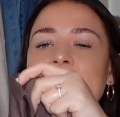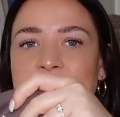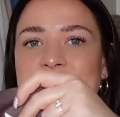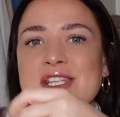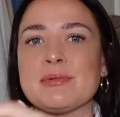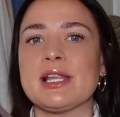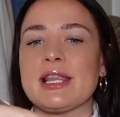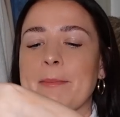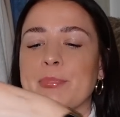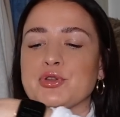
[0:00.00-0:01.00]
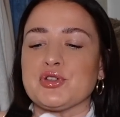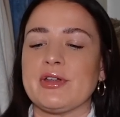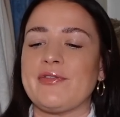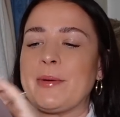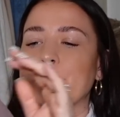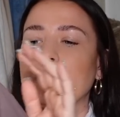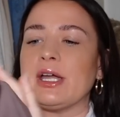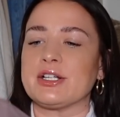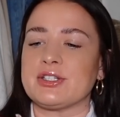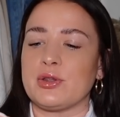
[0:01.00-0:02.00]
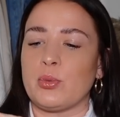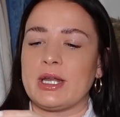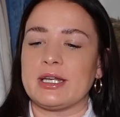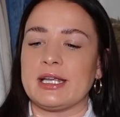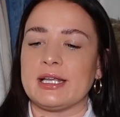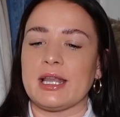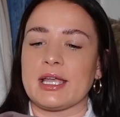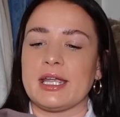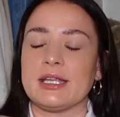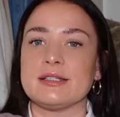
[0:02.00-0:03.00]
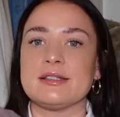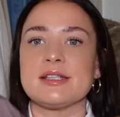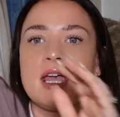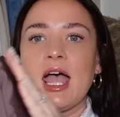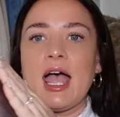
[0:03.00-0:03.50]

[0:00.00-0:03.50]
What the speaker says: They're a similar like buttery fabric to the Whitney leggings,